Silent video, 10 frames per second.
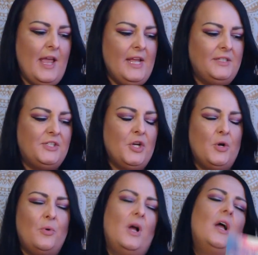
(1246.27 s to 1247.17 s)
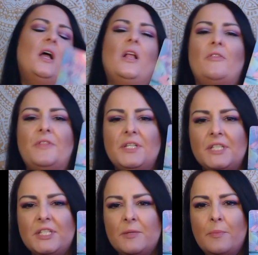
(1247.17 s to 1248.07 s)
and so
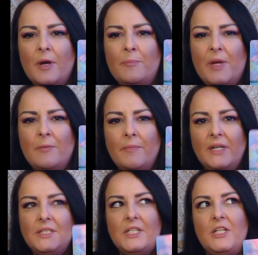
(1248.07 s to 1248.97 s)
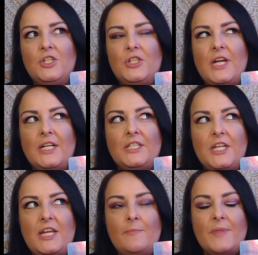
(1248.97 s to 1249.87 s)
this is a, a big message that to
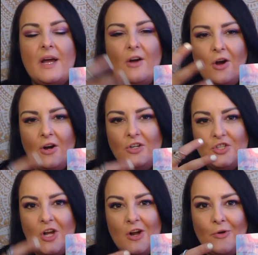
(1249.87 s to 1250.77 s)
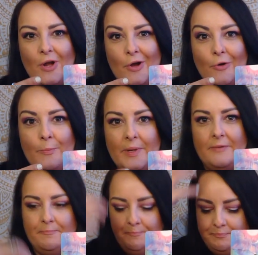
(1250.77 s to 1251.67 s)
keep that heart chakra
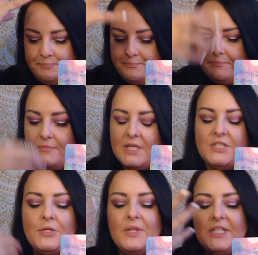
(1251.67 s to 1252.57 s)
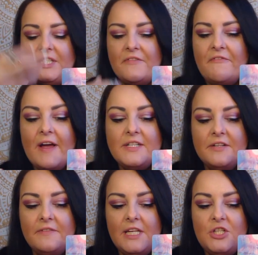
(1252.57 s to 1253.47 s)
open so that it's
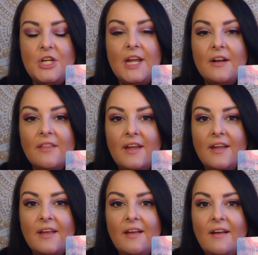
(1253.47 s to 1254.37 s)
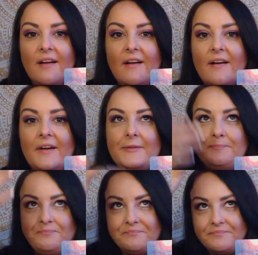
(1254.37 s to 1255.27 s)
effectively channeling
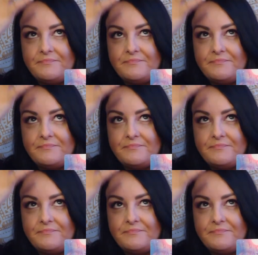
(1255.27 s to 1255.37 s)
um,